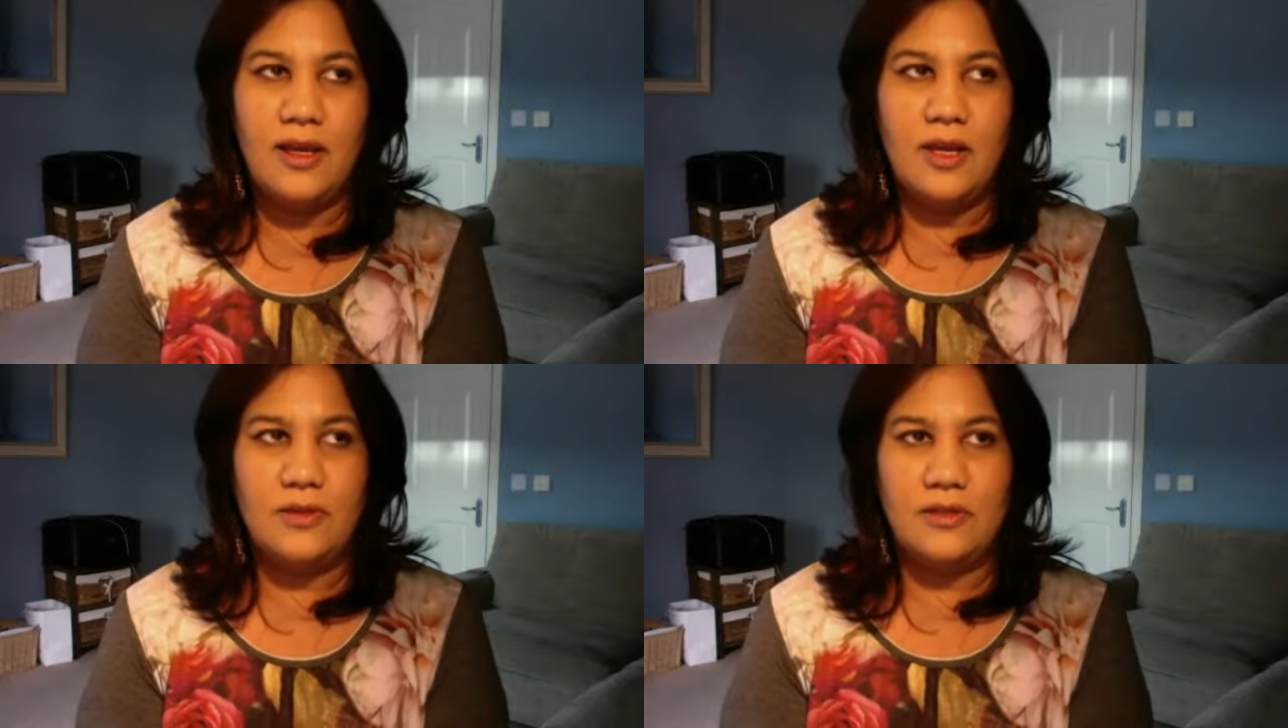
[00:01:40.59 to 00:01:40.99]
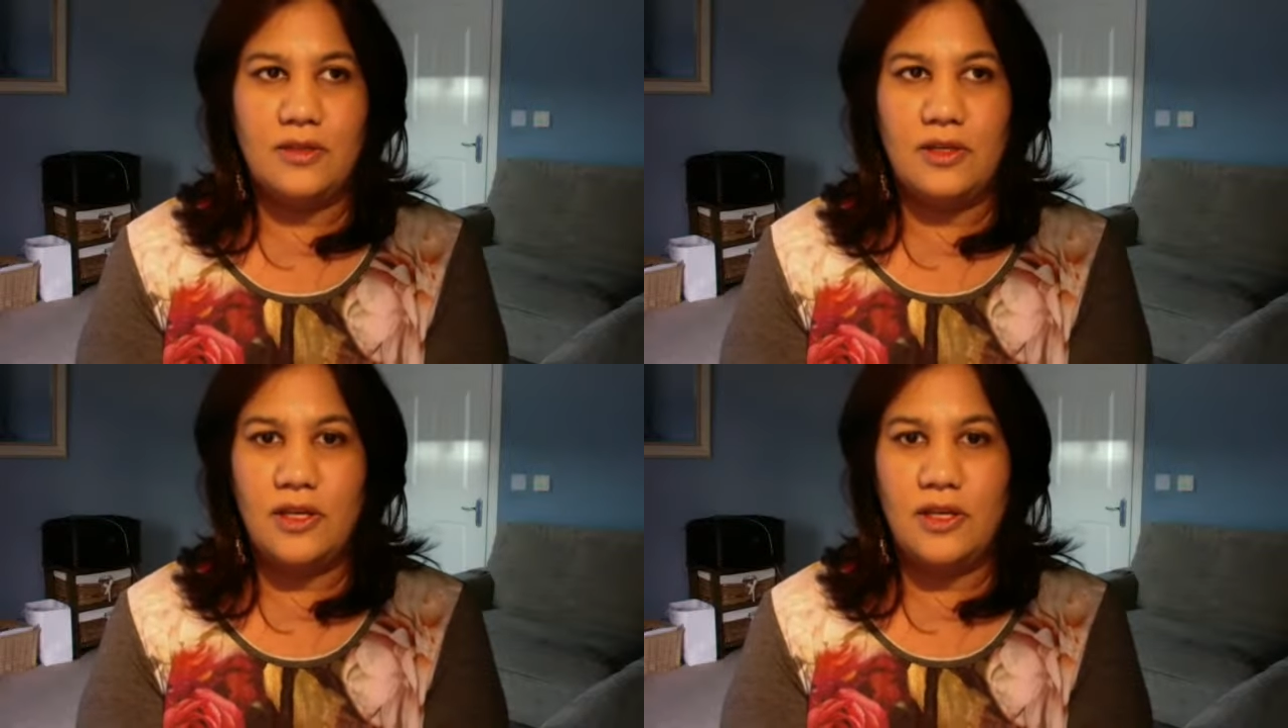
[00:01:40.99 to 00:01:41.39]
It was a
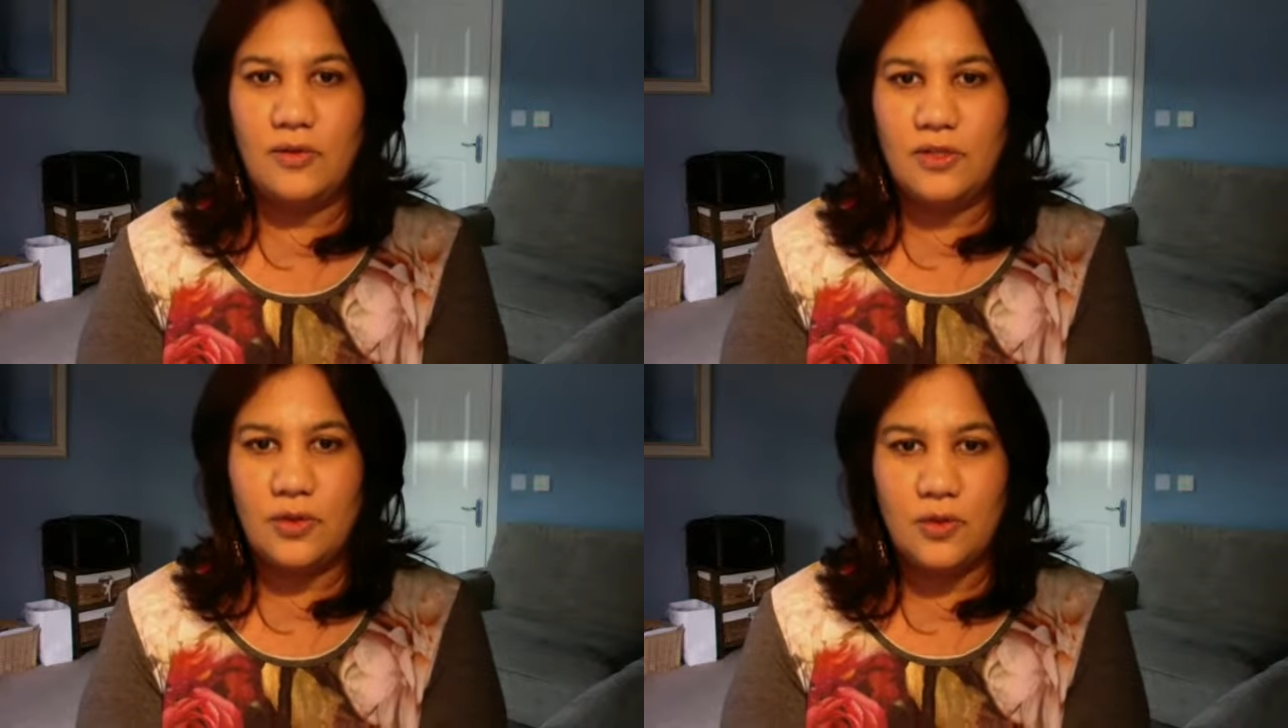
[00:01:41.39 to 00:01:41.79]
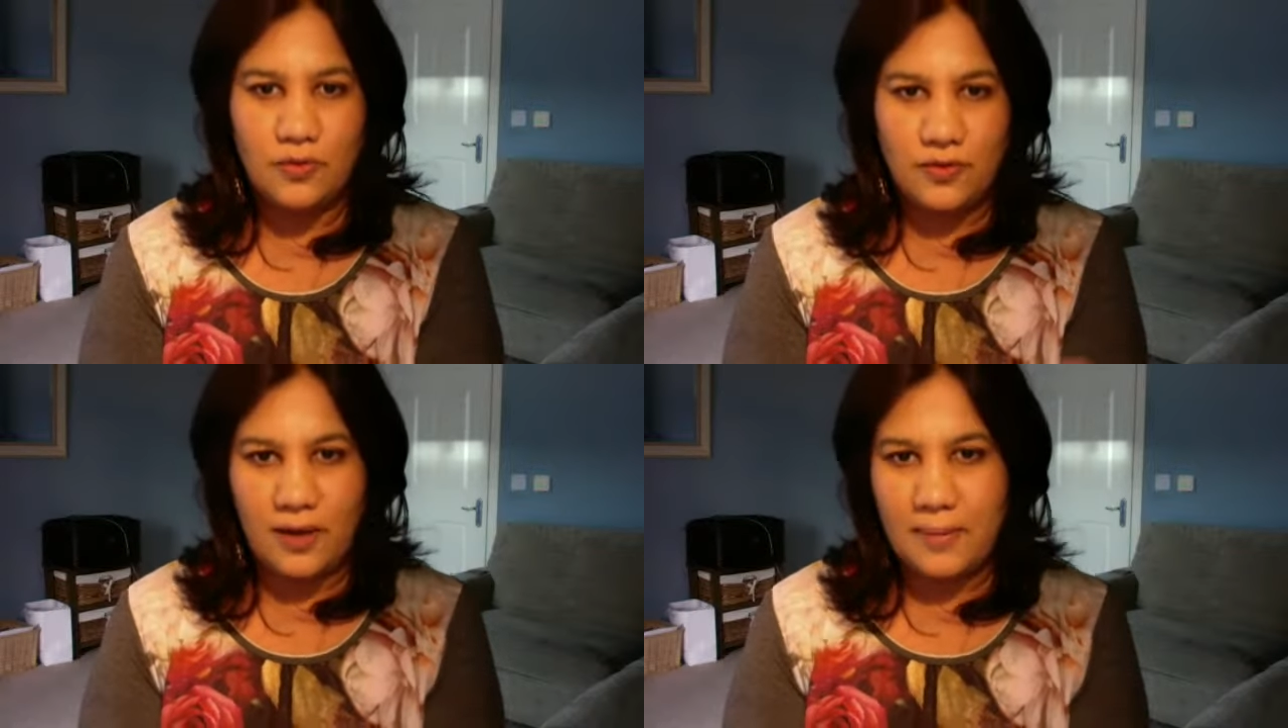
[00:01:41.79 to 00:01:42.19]
huge coup
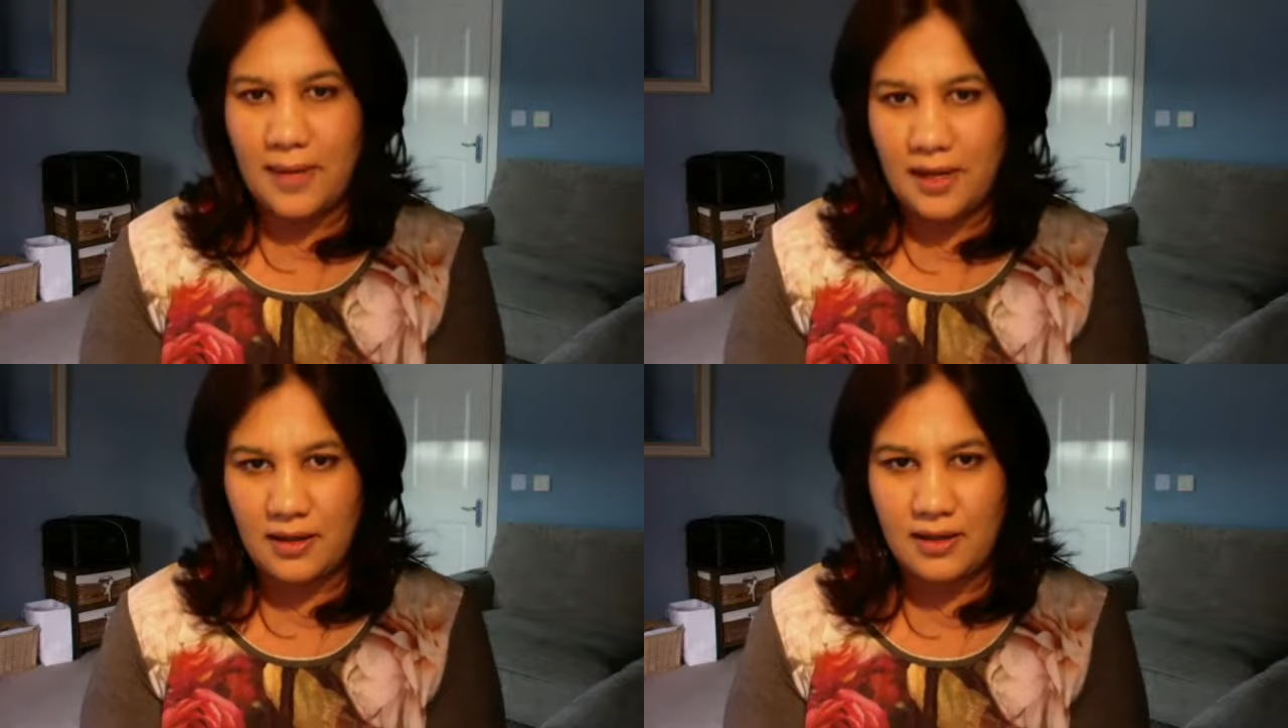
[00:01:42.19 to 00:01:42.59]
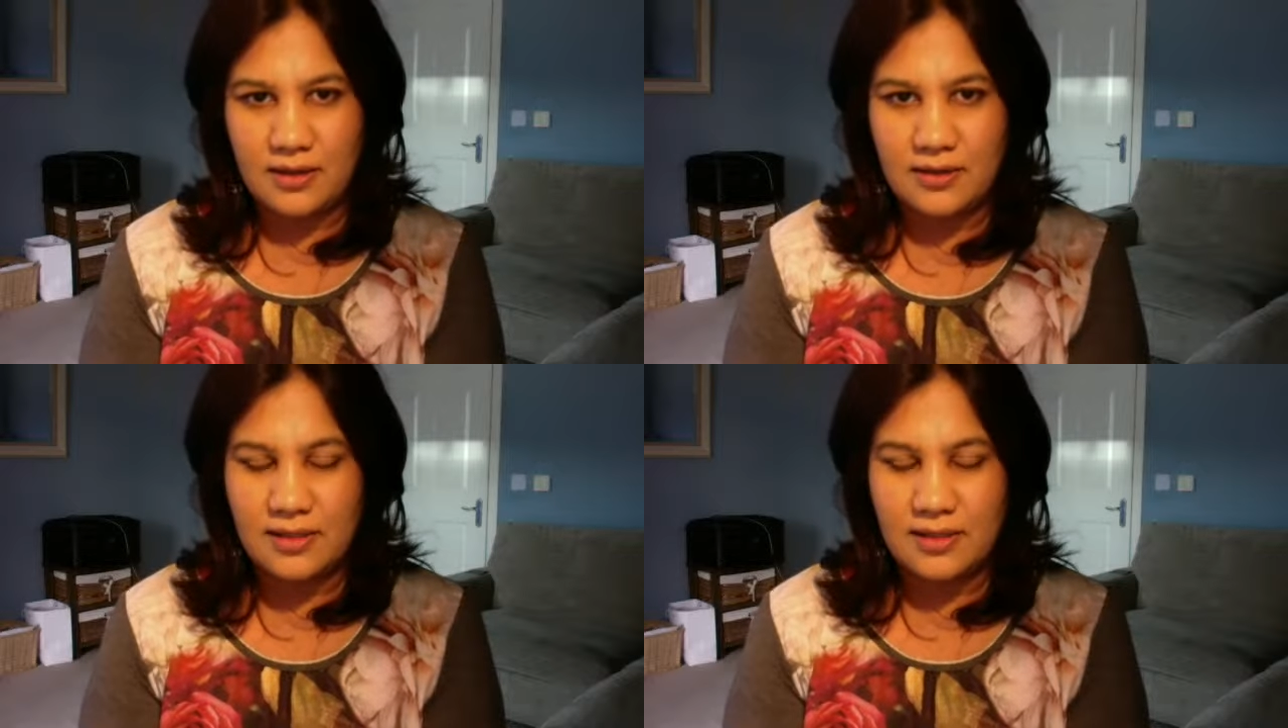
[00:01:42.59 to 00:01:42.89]
for Amanda,